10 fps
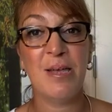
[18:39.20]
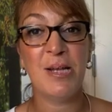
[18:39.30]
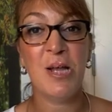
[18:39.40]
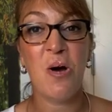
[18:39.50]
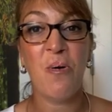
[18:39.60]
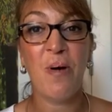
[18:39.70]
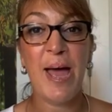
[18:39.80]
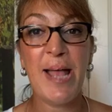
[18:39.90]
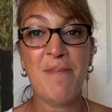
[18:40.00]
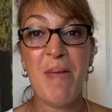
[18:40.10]
You know,
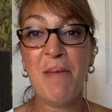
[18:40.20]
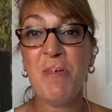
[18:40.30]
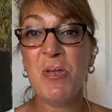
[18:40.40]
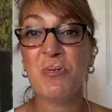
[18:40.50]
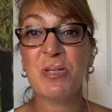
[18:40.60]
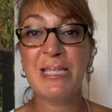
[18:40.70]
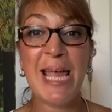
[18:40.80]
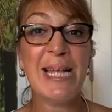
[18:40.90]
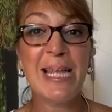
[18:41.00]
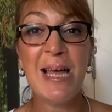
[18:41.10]
and maybe you're
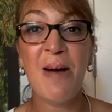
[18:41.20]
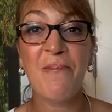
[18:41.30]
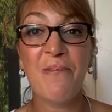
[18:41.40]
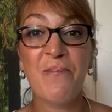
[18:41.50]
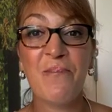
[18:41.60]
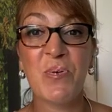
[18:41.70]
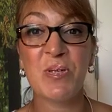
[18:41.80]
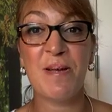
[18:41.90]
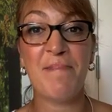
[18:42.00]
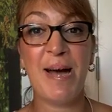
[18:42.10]
standing up for
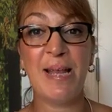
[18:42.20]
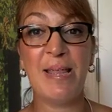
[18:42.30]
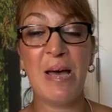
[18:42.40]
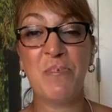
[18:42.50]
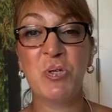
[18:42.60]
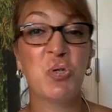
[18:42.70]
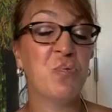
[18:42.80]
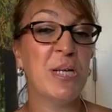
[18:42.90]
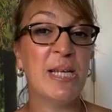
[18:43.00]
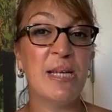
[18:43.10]
somebody that was
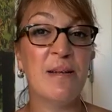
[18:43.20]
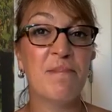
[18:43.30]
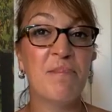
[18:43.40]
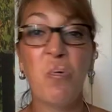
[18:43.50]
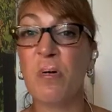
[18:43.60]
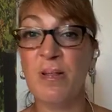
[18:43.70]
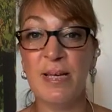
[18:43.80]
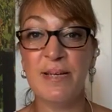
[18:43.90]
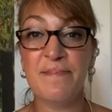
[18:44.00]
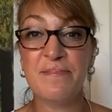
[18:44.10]
treated
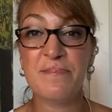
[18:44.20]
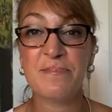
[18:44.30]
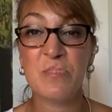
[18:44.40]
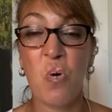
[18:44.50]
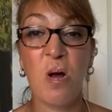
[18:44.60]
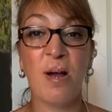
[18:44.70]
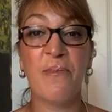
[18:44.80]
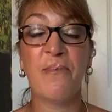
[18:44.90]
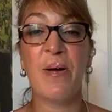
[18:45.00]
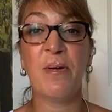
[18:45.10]
poorly or
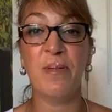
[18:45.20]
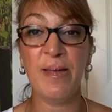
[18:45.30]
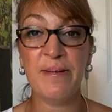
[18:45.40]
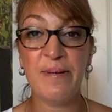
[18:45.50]
unfairly.